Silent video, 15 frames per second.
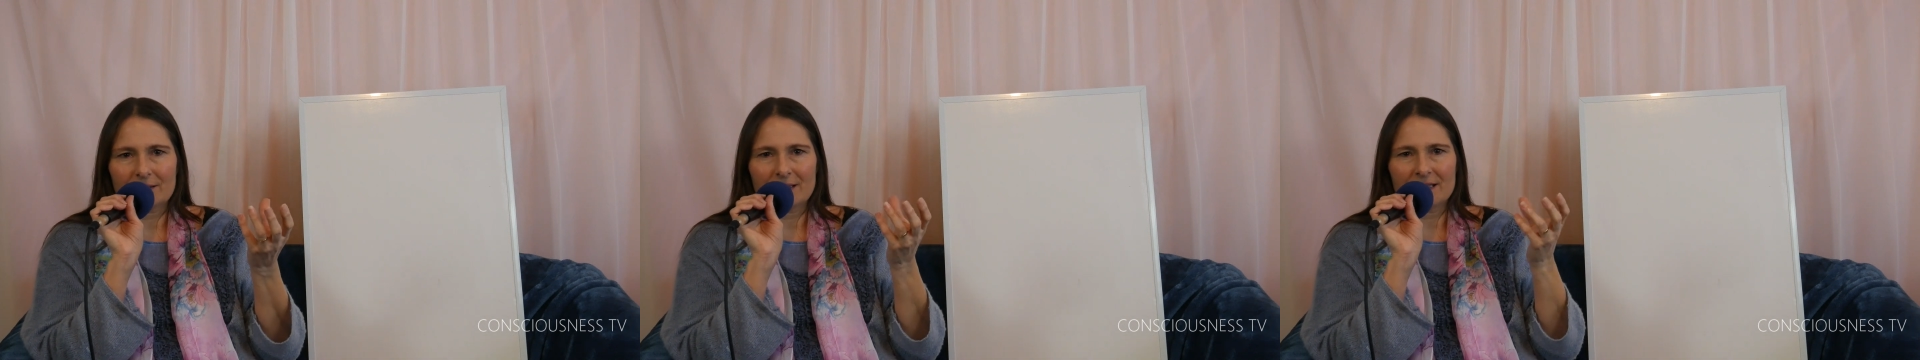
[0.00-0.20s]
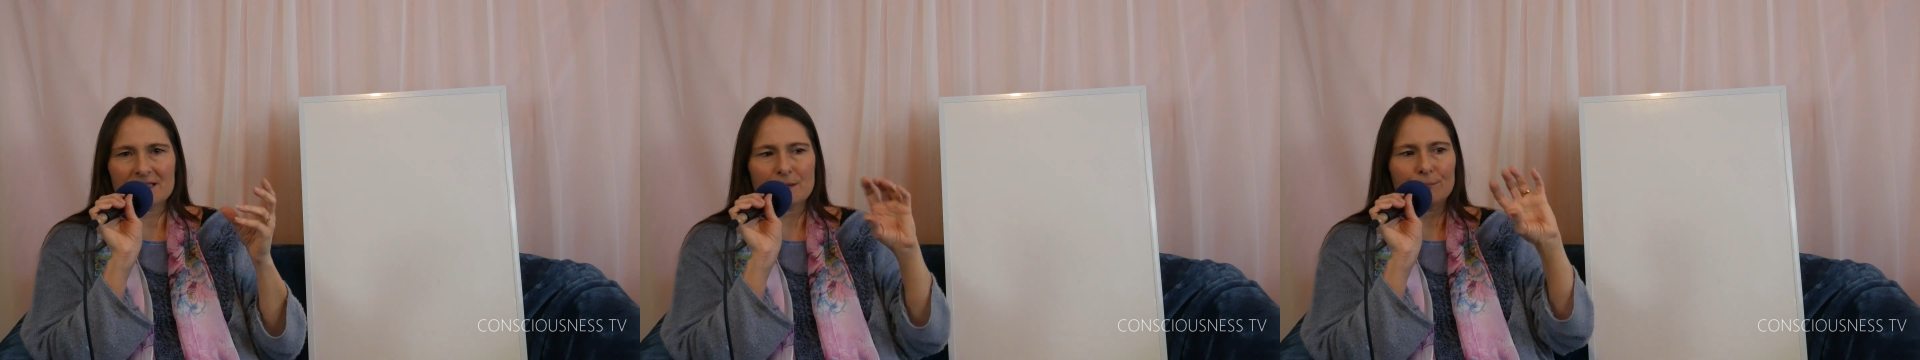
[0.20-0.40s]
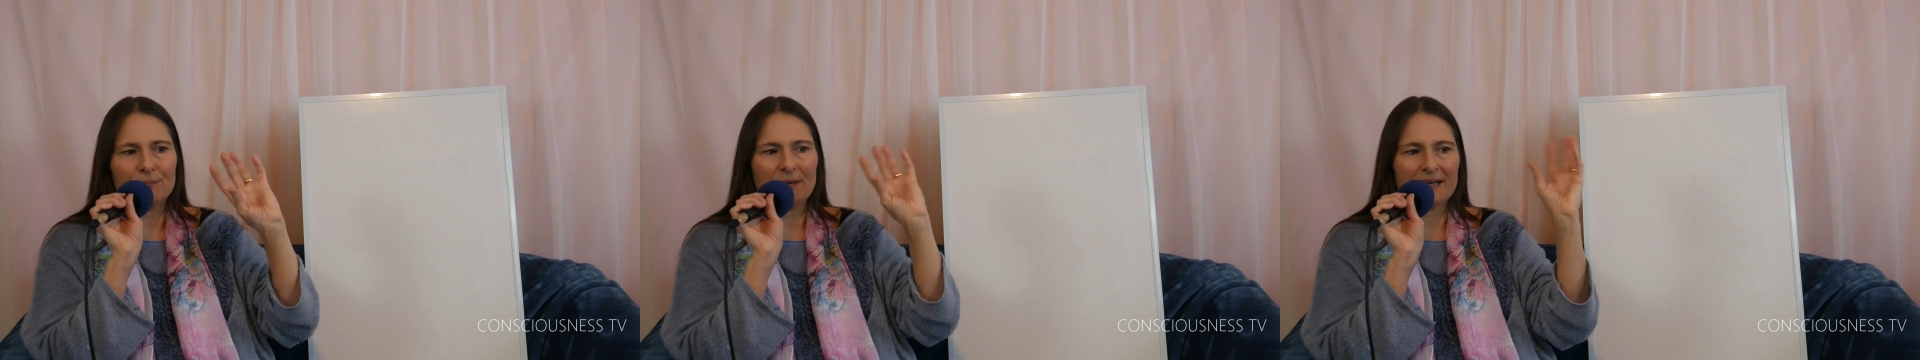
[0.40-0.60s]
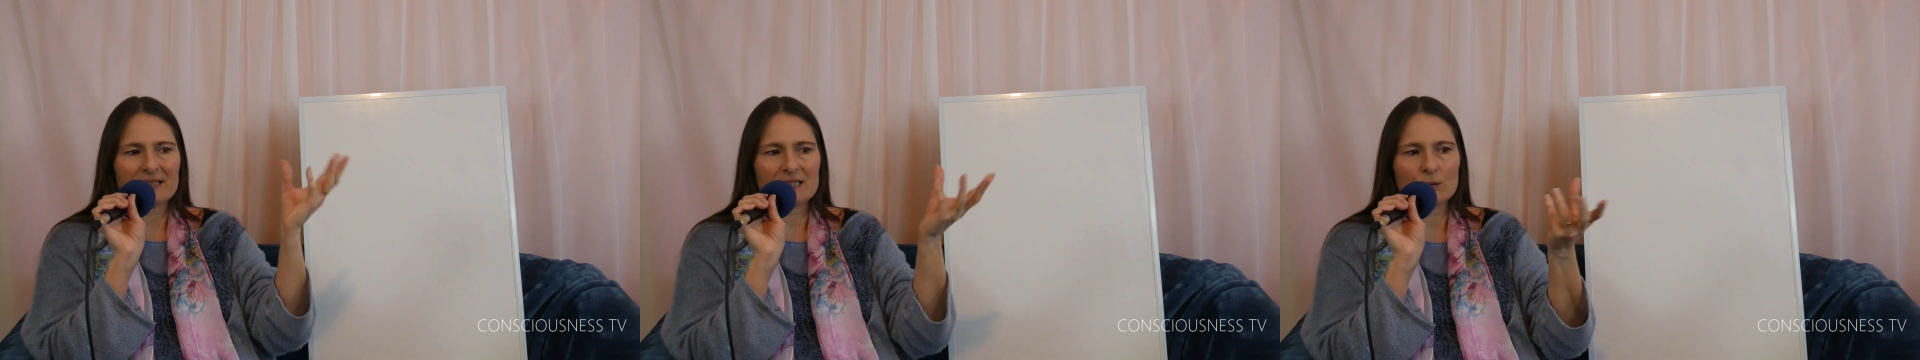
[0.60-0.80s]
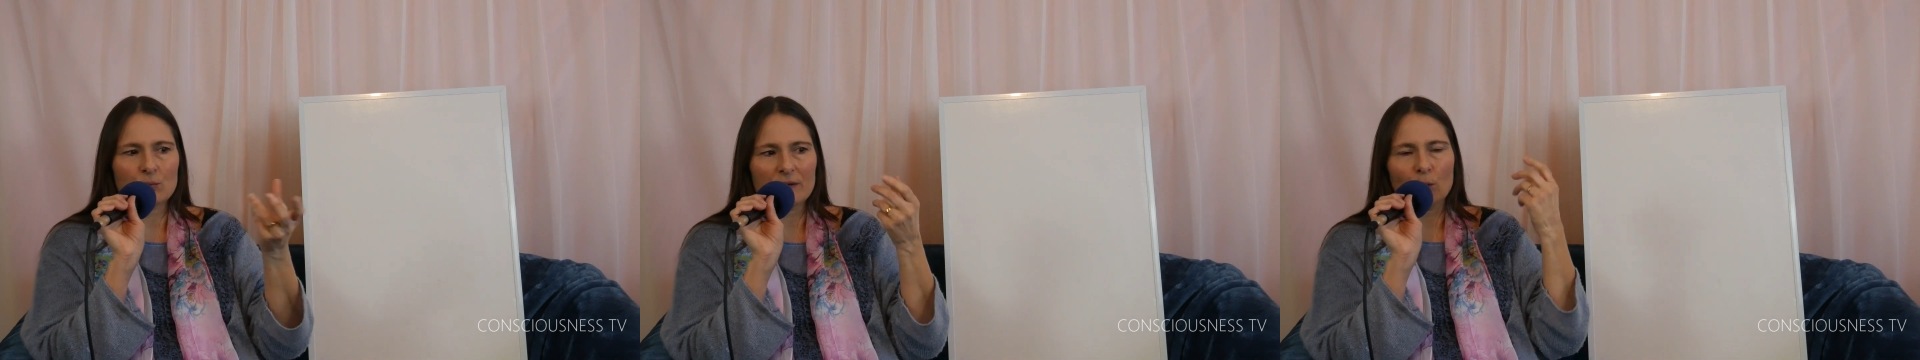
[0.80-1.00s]
It's
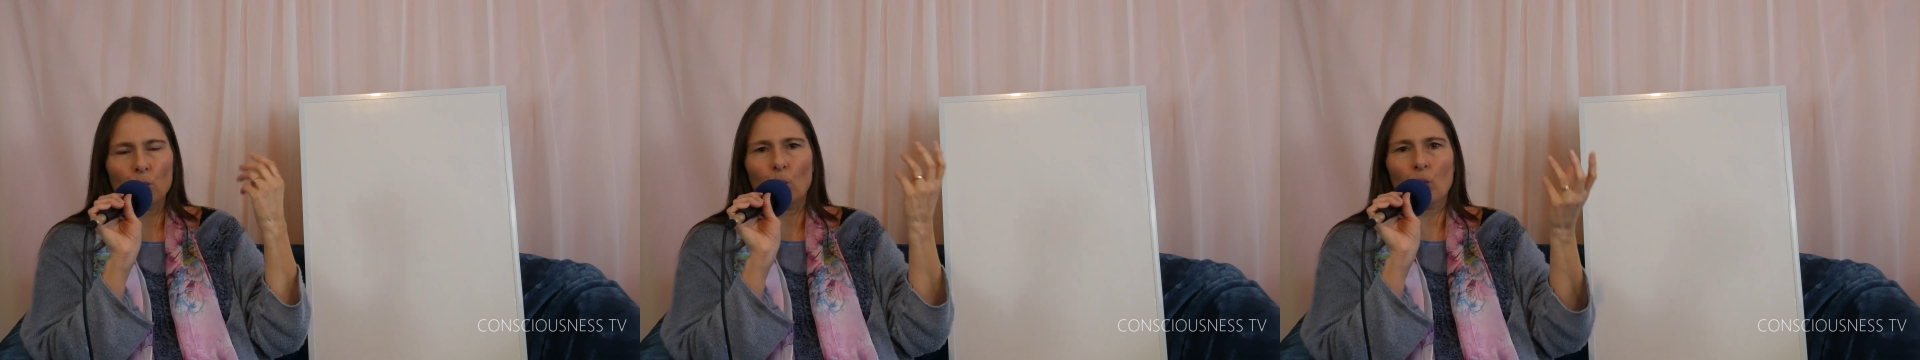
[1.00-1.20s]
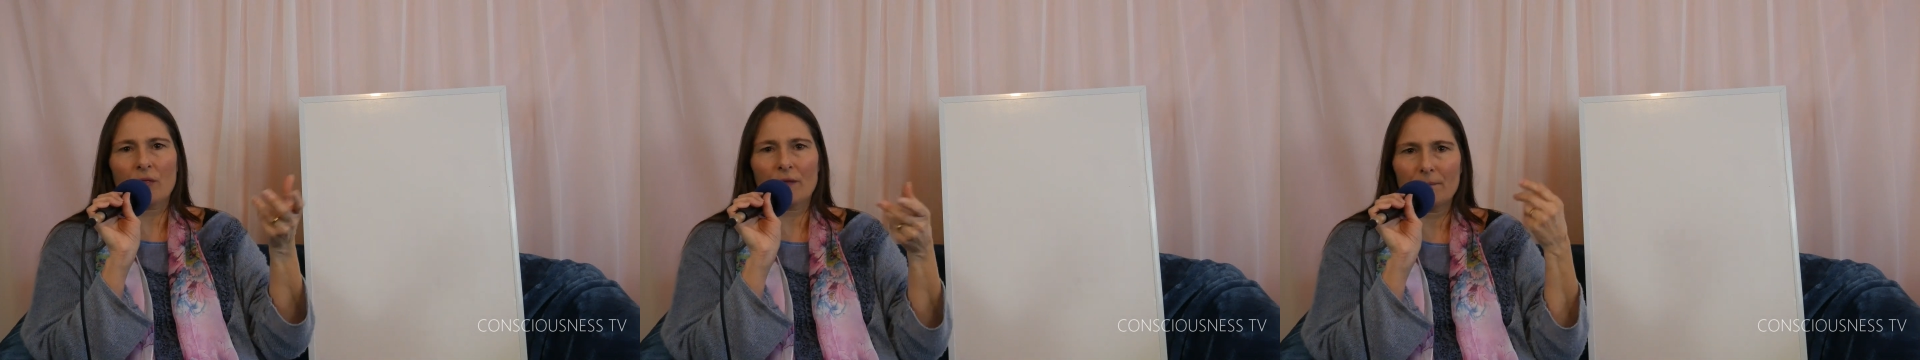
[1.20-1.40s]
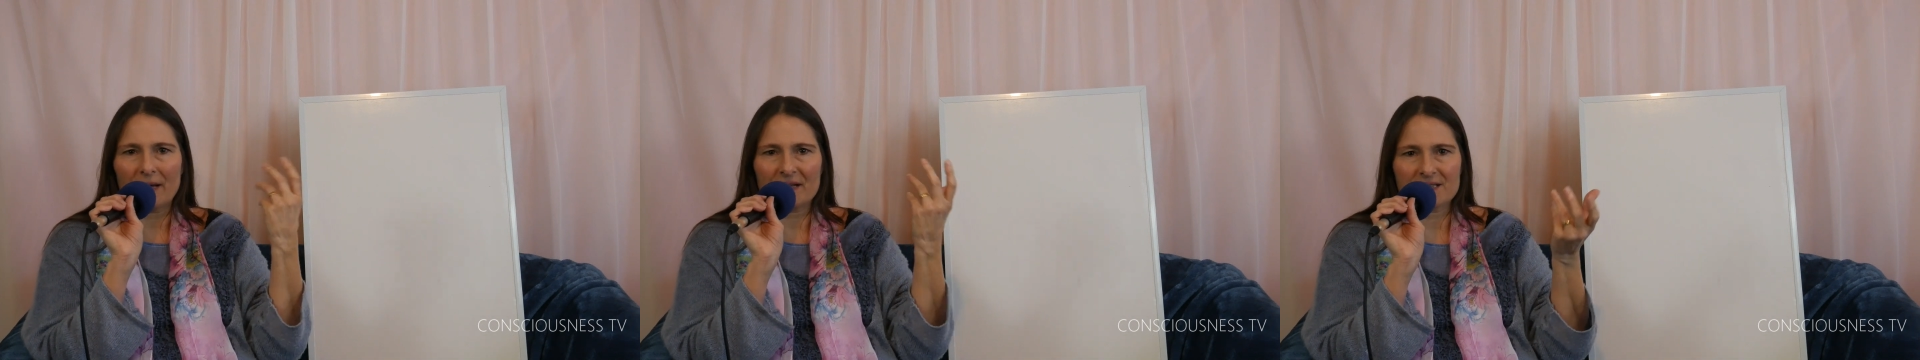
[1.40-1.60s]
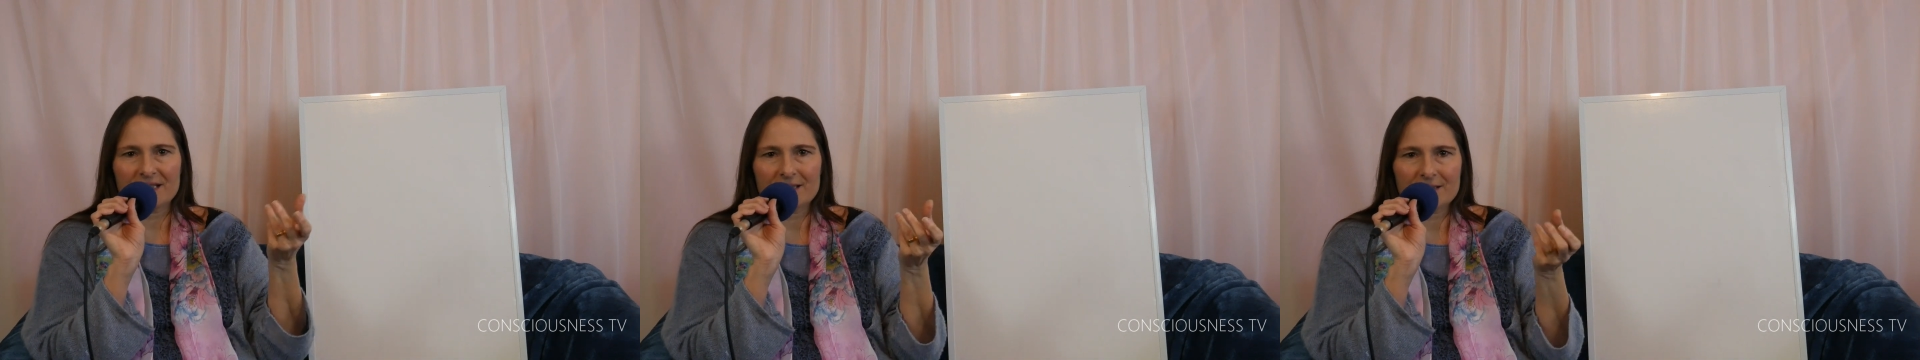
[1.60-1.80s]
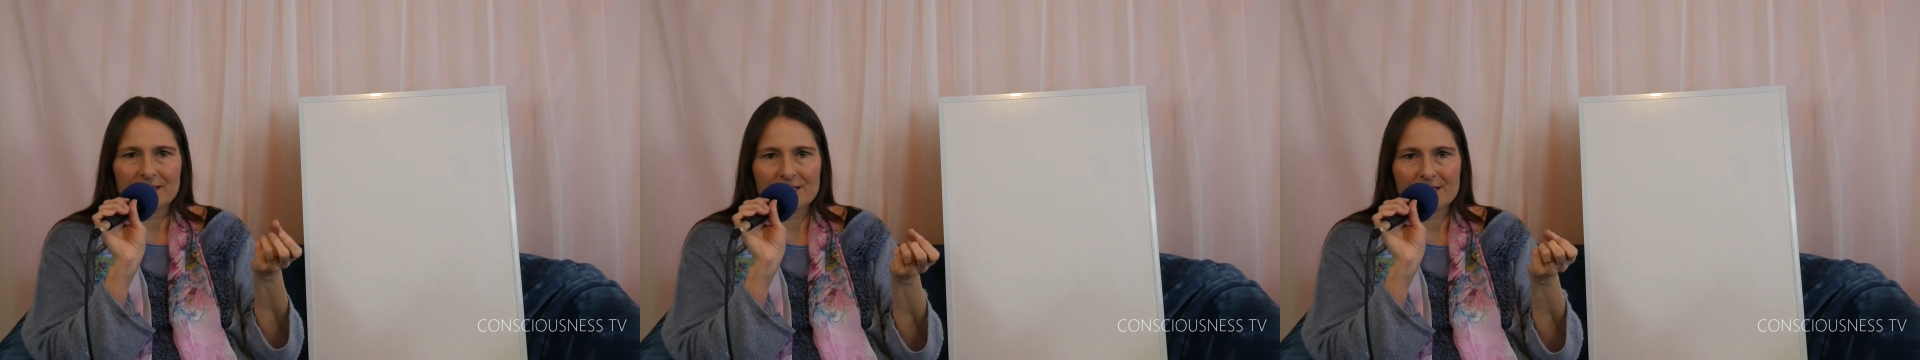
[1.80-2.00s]
mixed with all the
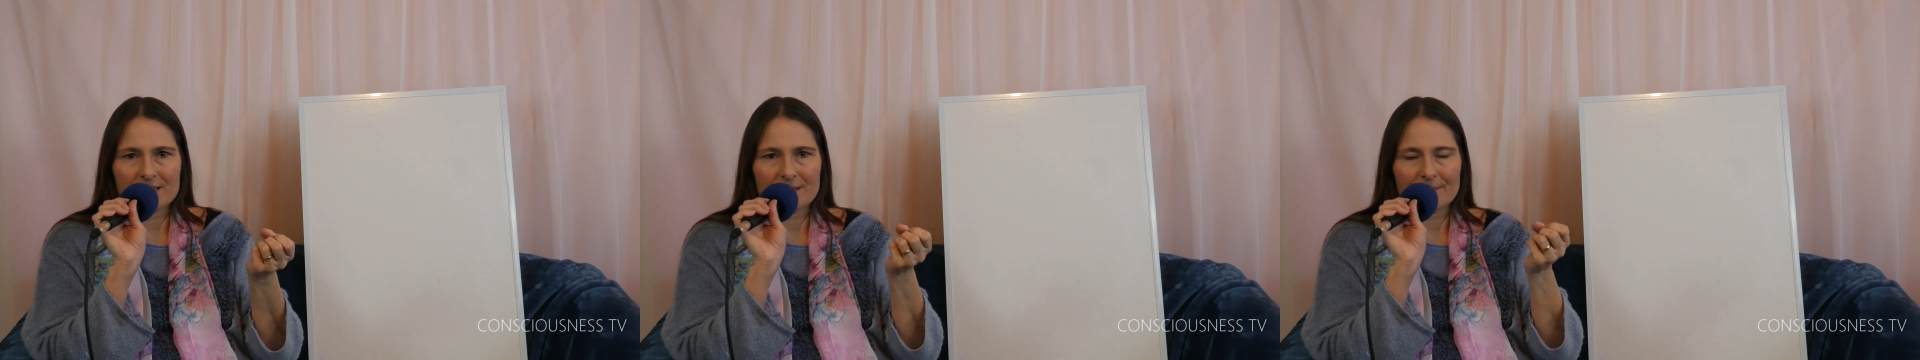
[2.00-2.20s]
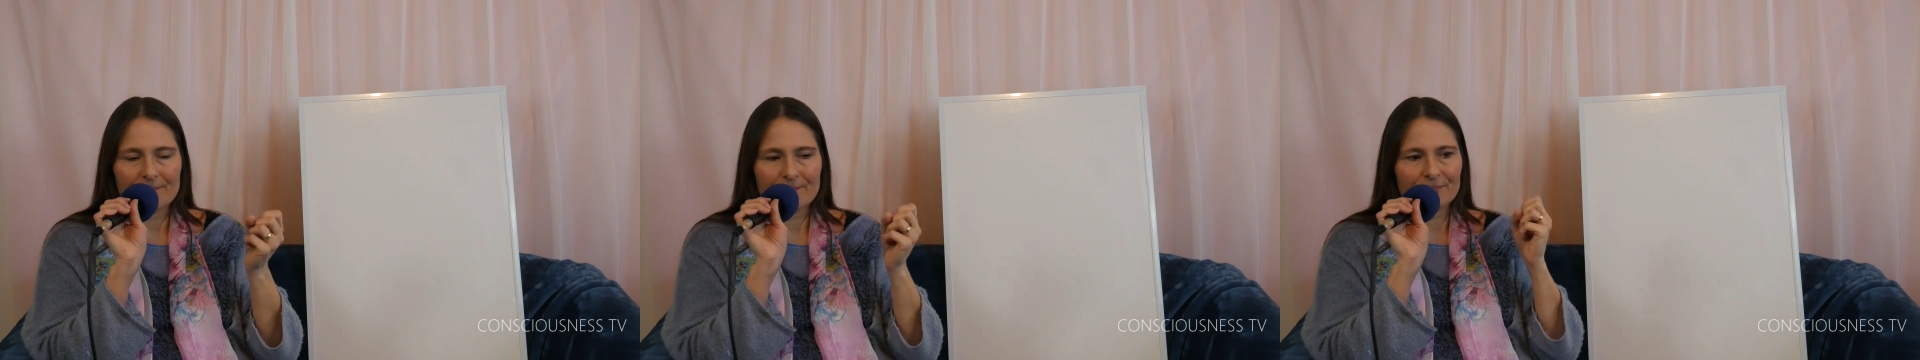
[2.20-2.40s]
muddiness.